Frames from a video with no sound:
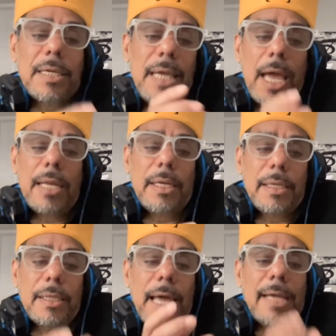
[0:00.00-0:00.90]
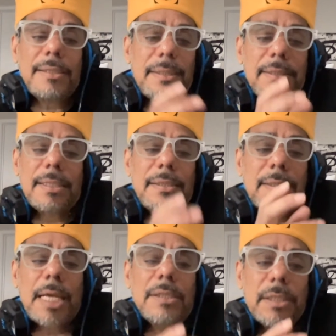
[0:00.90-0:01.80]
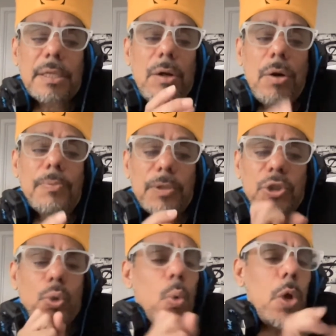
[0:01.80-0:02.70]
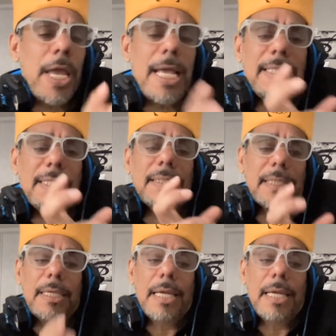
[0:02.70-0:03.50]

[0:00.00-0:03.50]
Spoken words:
Again, that's the center. The cup squeezes